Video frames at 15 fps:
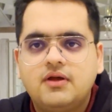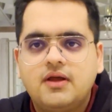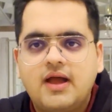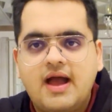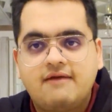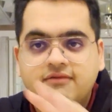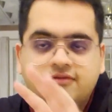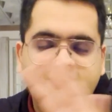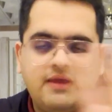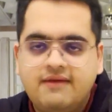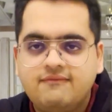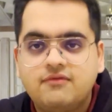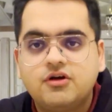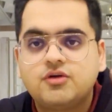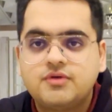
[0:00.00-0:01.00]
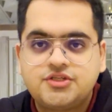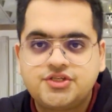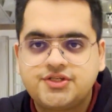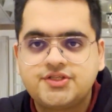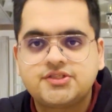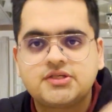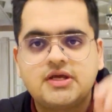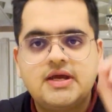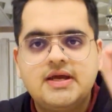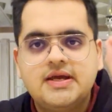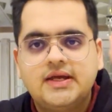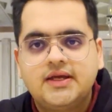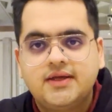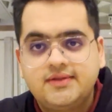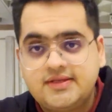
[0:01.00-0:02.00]
have a framework, which is,
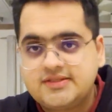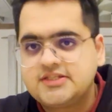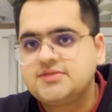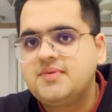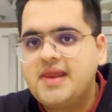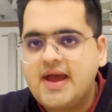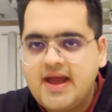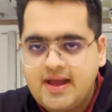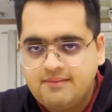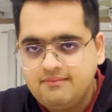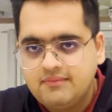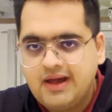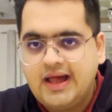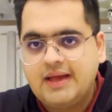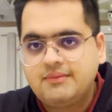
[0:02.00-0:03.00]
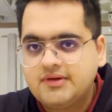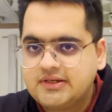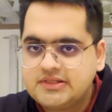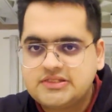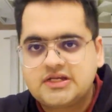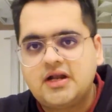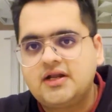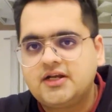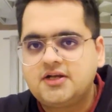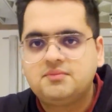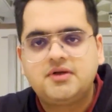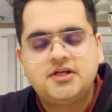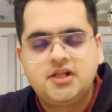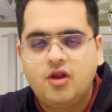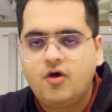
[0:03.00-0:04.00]
this is where I am. I'm a consultant
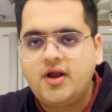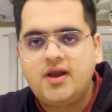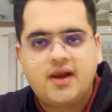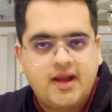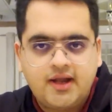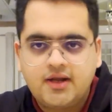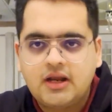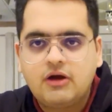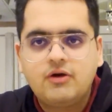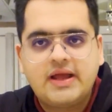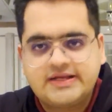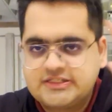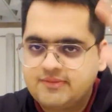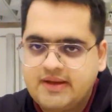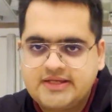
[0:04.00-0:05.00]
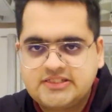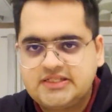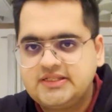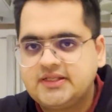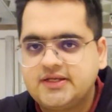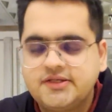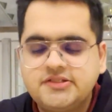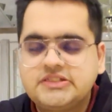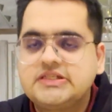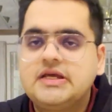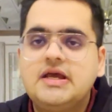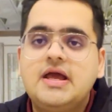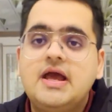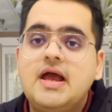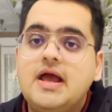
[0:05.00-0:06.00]
with Deloitte right now, XYZ things.
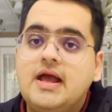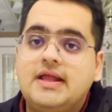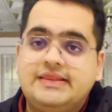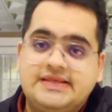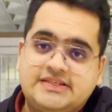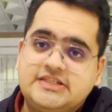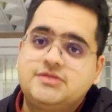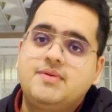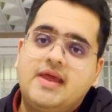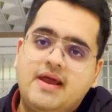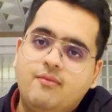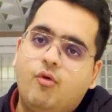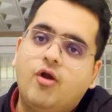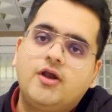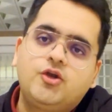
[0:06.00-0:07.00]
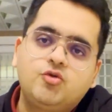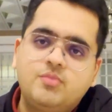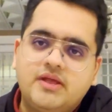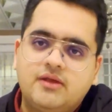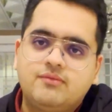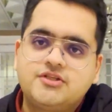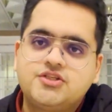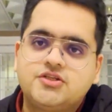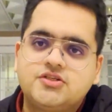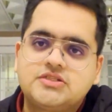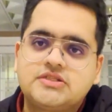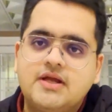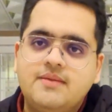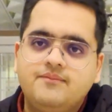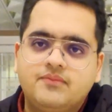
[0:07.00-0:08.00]
This is where I want to be, which
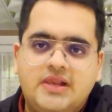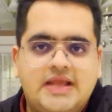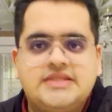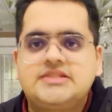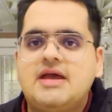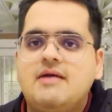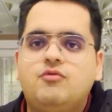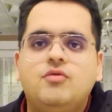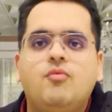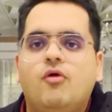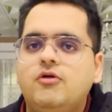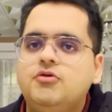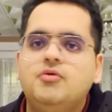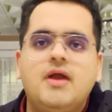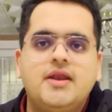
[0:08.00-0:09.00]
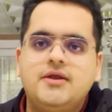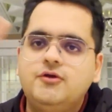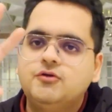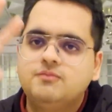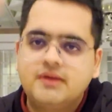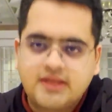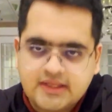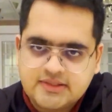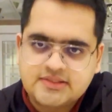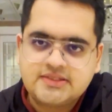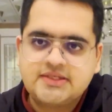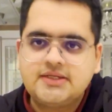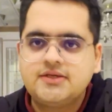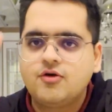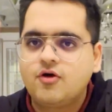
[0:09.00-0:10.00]
is, let's say I would want to get into
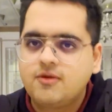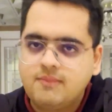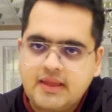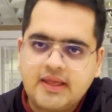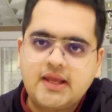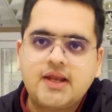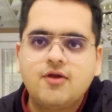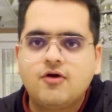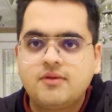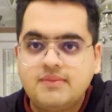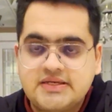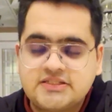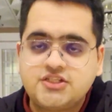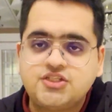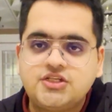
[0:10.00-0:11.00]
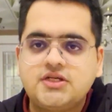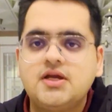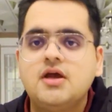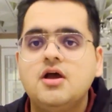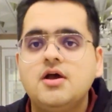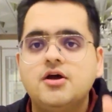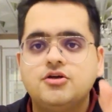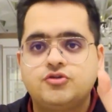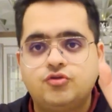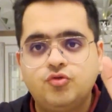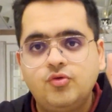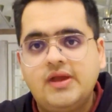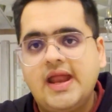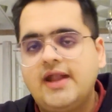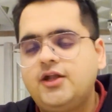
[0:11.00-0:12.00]
McKinsey or Bain or BCG. So
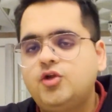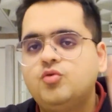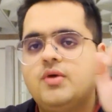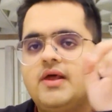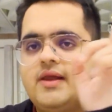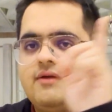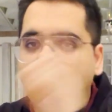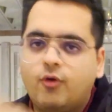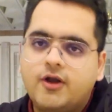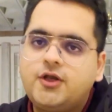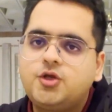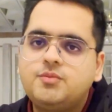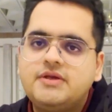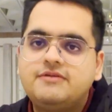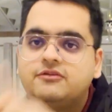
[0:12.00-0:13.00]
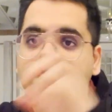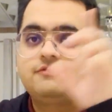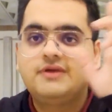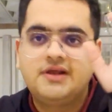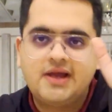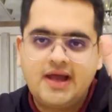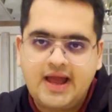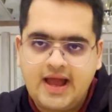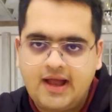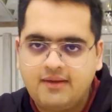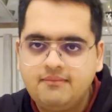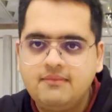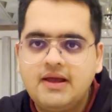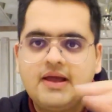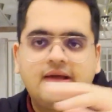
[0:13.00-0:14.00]
to get to where I want to be from where I
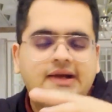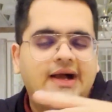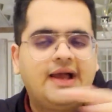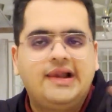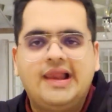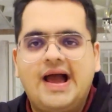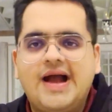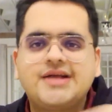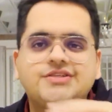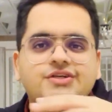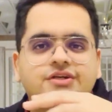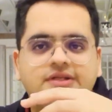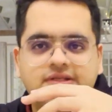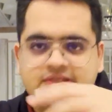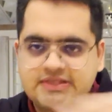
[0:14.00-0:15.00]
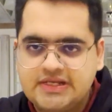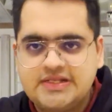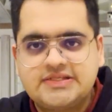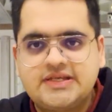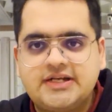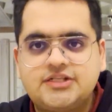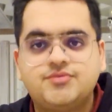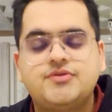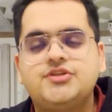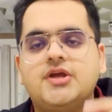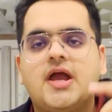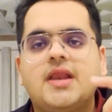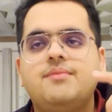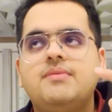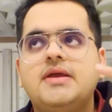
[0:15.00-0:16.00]
am, I lack certain skill sets, which
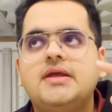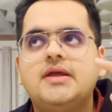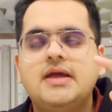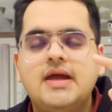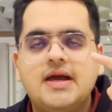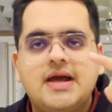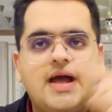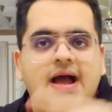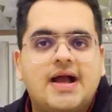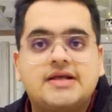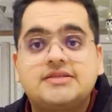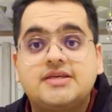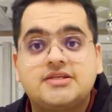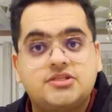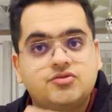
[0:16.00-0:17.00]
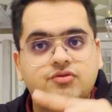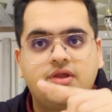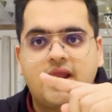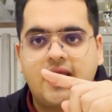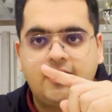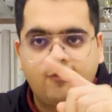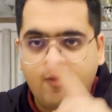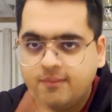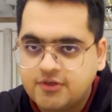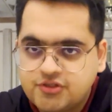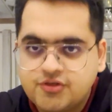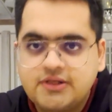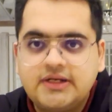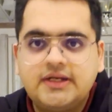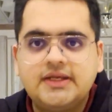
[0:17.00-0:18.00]
can be access to the right
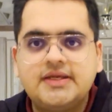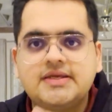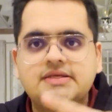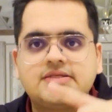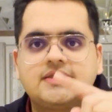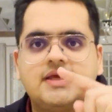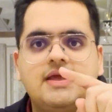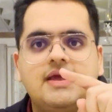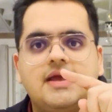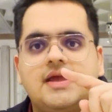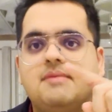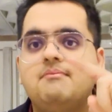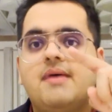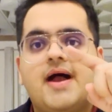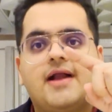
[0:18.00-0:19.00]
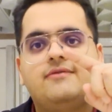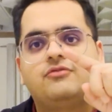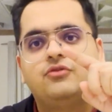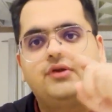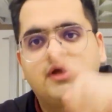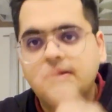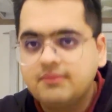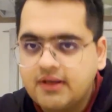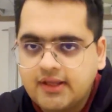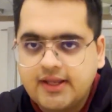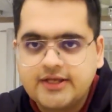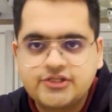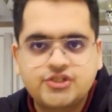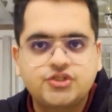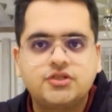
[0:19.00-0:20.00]
opportunities, impactful
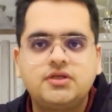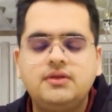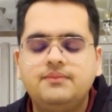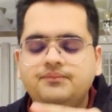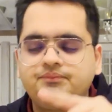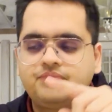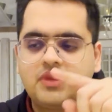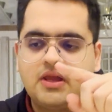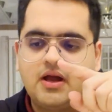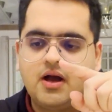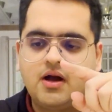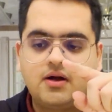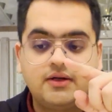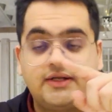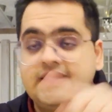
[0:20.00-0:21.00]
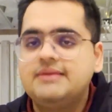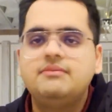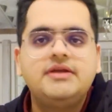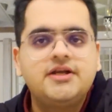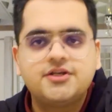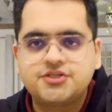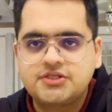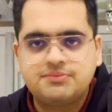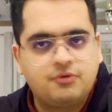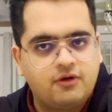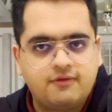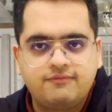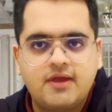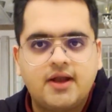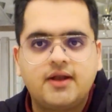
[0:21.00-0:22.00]
communication, team leadership, all
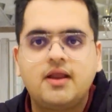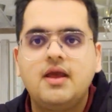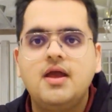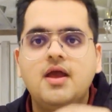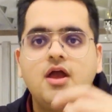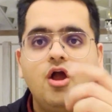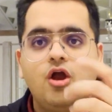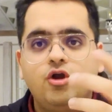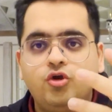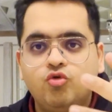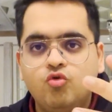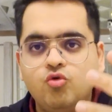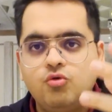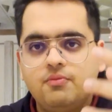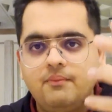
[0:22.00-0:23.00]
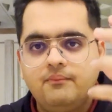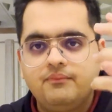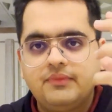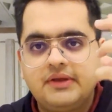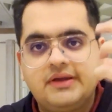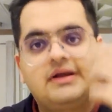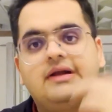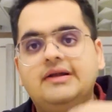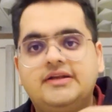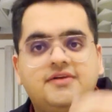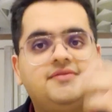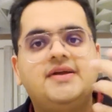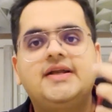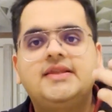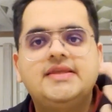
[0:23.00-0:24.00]
of that. To
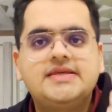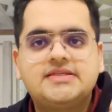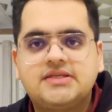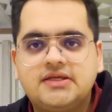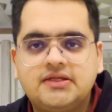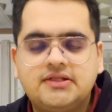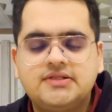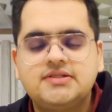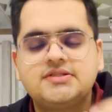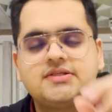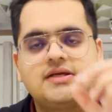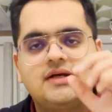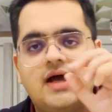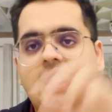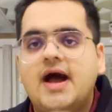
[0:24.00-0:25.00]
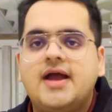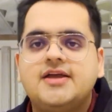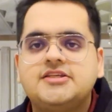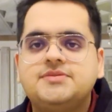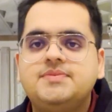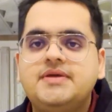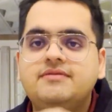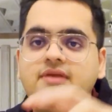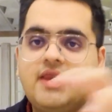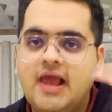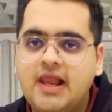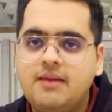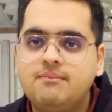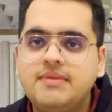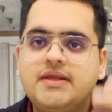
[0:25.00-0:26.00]
cultivate these skills, ISB will
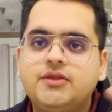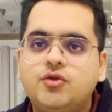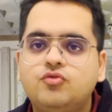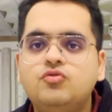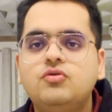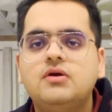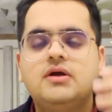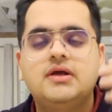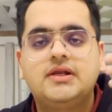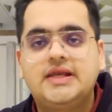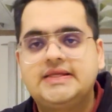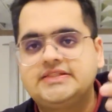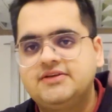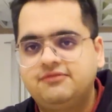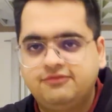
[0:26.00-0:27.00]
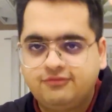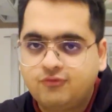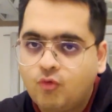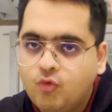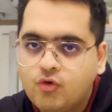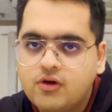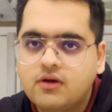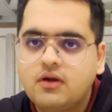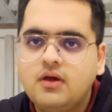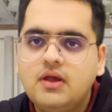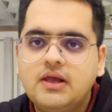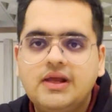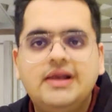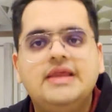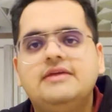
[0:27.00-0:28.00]
help me through, let's say,
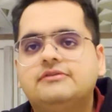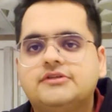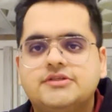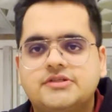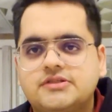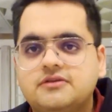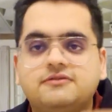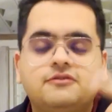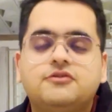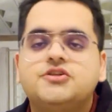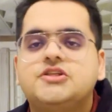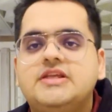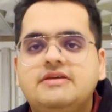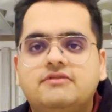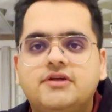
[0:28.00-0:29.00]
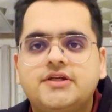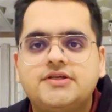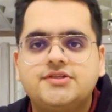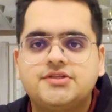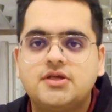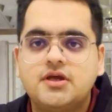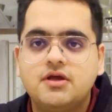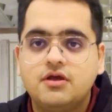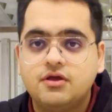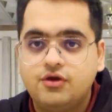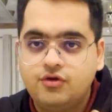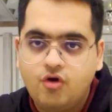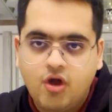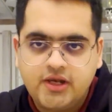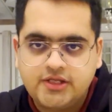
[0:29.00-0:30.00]
4 levers. The first lever is
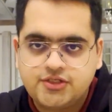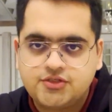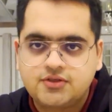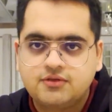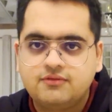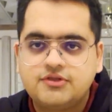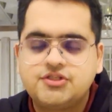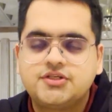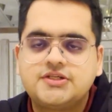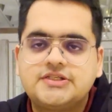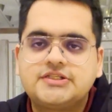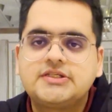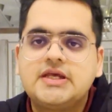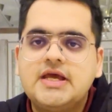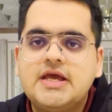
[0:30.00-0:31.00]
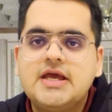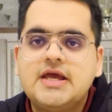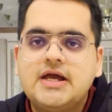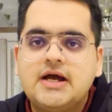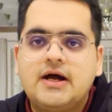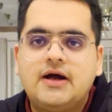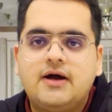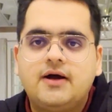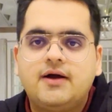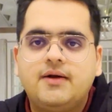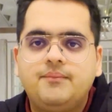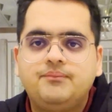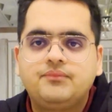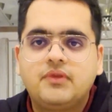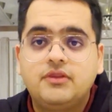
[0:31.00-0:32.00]
knowledge, which is
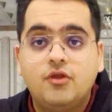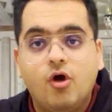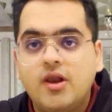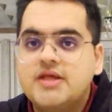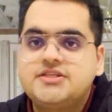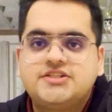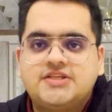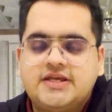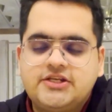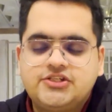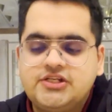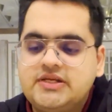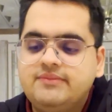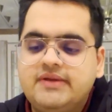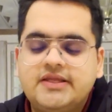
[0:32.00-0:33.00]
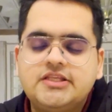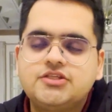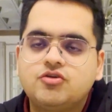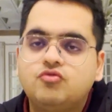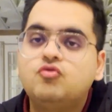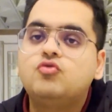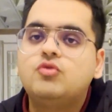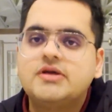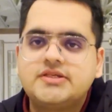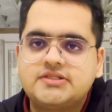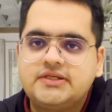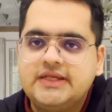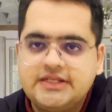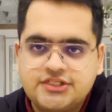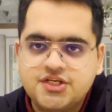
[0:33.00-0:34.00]
knowledge essentially means who
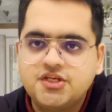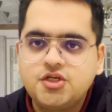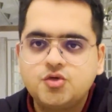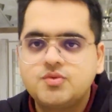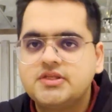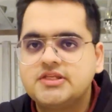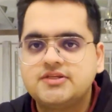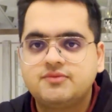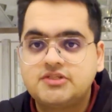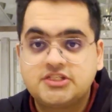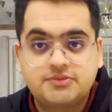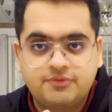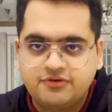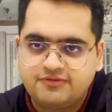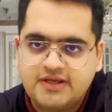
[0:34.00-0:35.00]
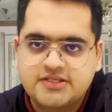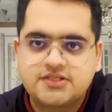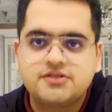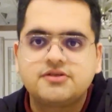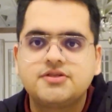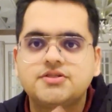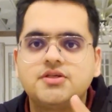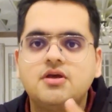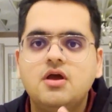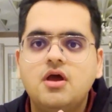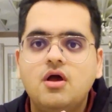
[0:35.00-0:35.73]
is teaching you, which is professors,